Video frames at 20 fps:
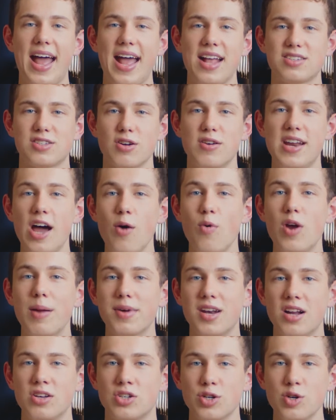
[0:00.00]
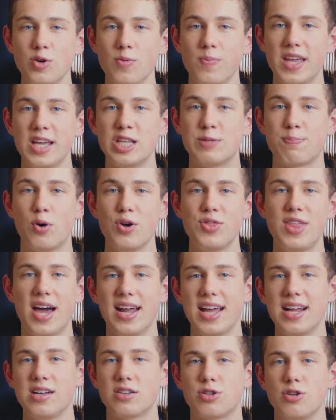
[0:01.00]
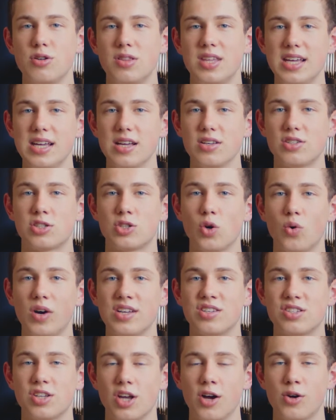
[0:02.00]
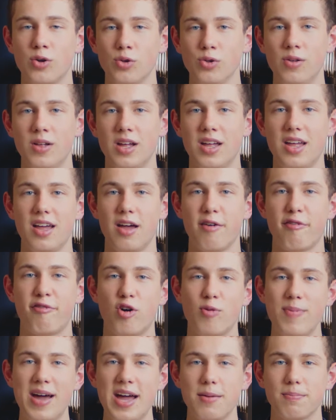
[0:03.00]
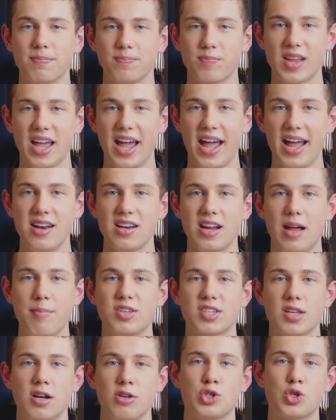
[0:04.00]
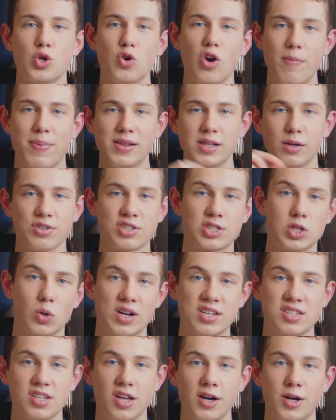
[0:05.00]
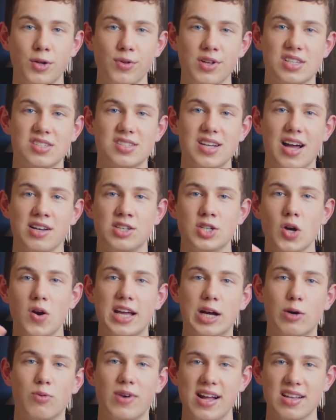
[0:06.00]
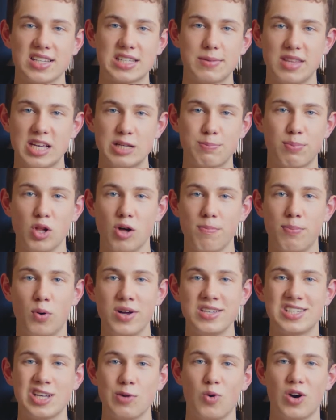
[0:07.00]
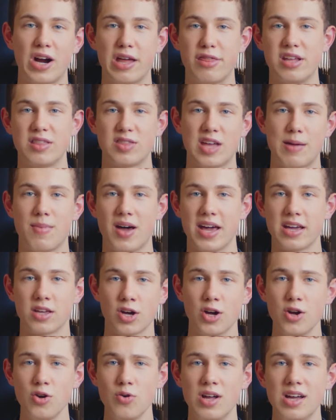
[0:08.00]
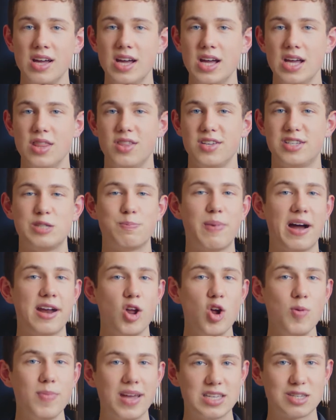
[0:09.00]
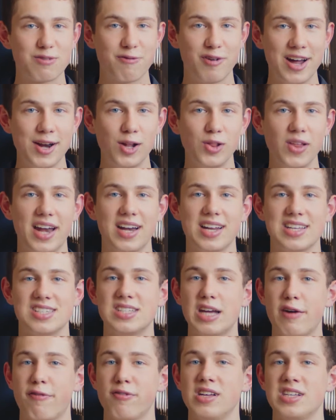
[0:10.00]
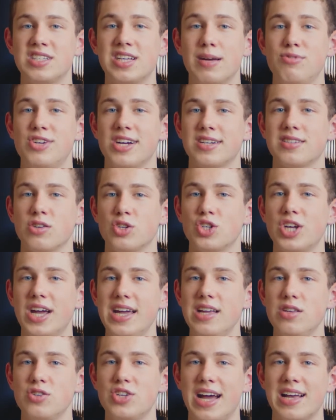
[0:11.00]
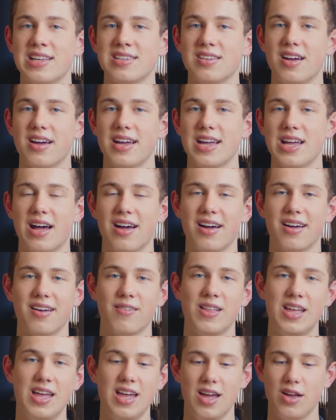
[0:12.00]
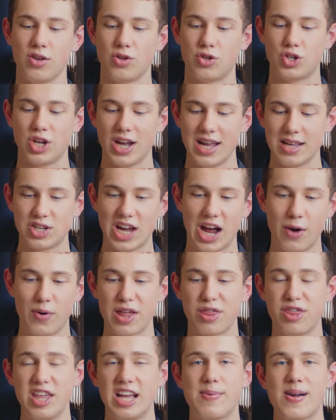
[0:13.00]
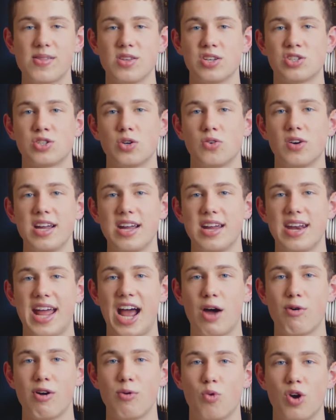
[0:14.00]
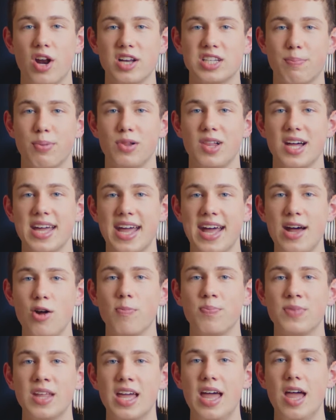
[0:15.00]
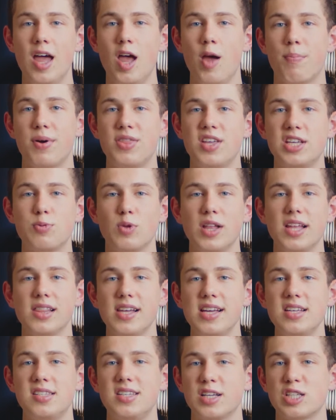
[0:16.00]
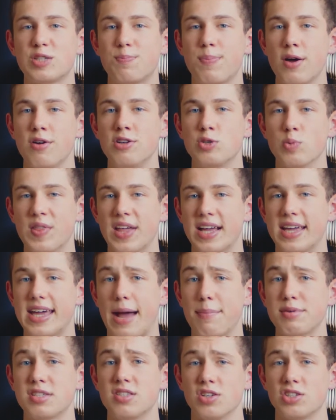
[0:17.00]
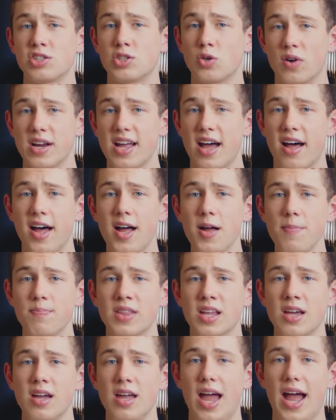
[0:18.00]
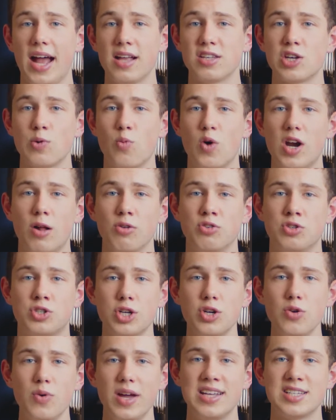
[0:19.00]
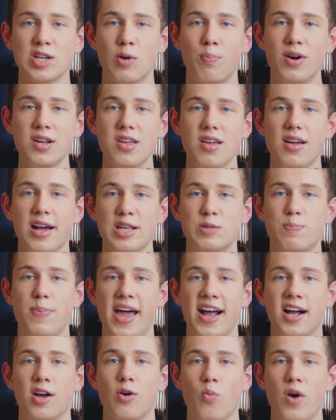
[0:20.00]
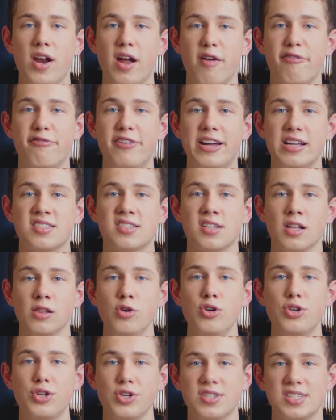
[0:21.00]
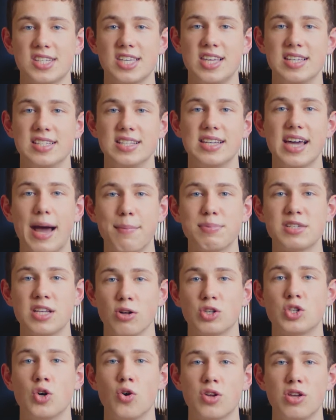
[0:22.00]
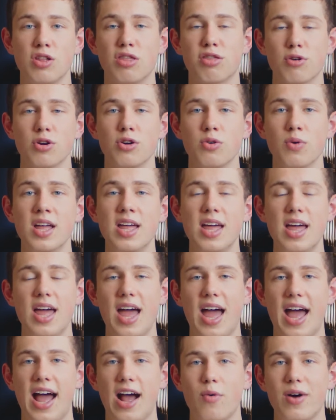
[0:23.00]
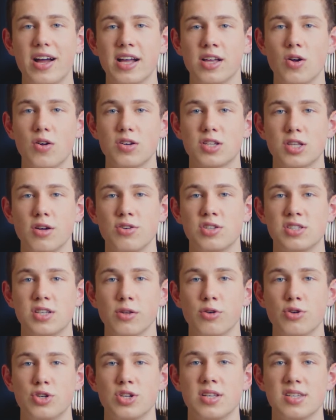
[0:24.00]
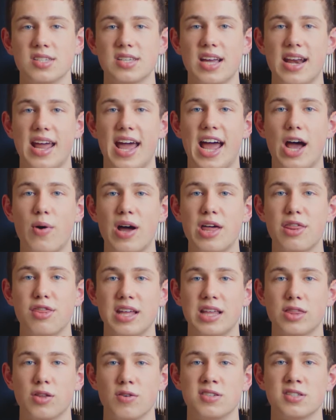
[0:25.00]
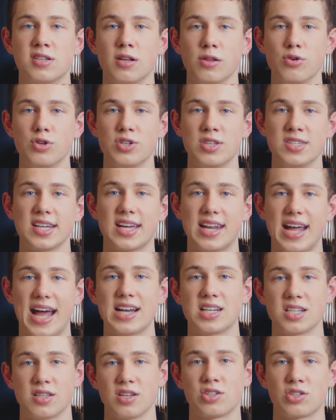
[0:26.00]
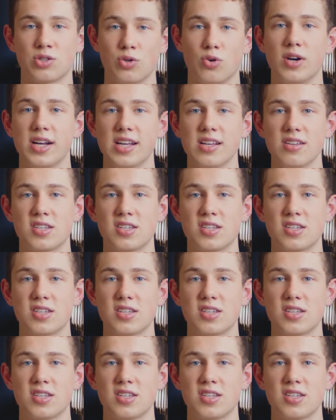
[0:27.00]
So now what I'm going to do is put that into the story circle format. And I'm just going to draw up a little story circle and start dotting around some of these plot points at where I think they might go. This is by no means final, and it's definitely subject to change as I change how I think about the story and how I want it to play out. But this will at least expose where the gaps in the story are. And so what I'll do is I'll bring you guys back when I've found solutions to these gaps, and I'll talk you through how I got to those solutions and how I think those solutions are going to add to the story.